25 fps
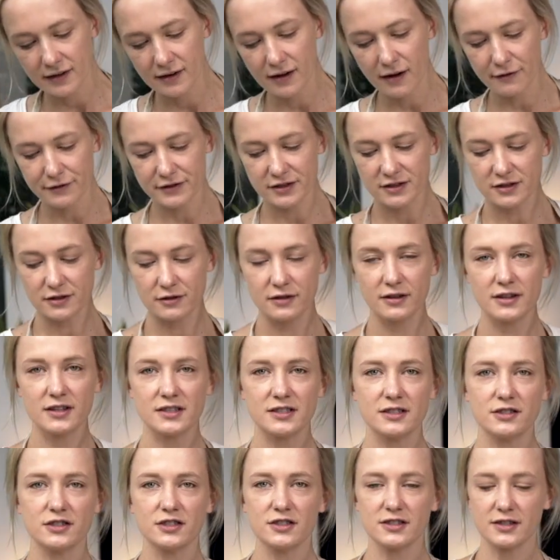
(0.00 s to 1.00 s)
enough to do
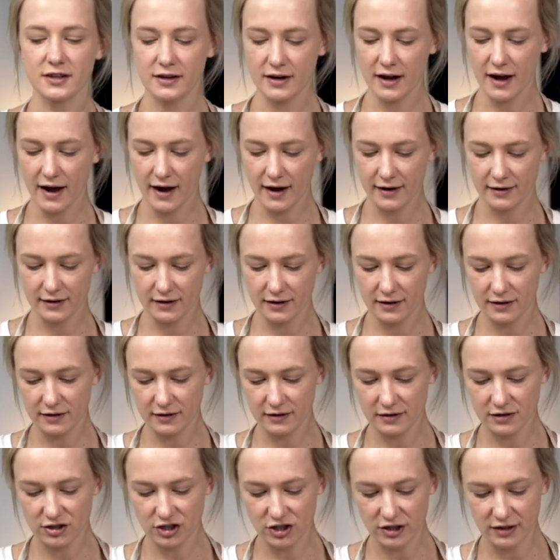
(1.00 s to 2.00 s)
this. You're just going to add in
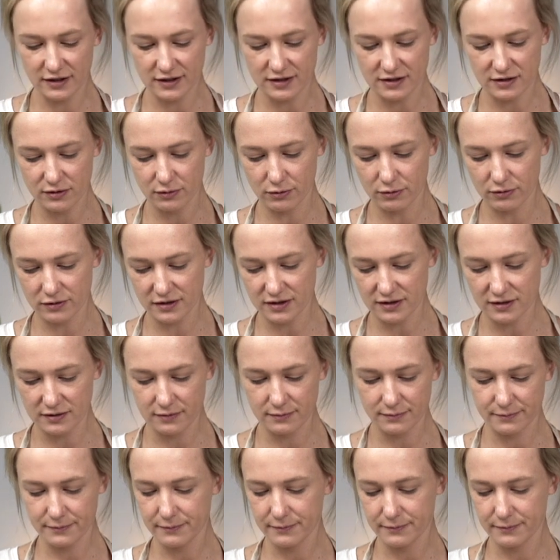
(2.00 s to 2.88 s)
the chili sauce.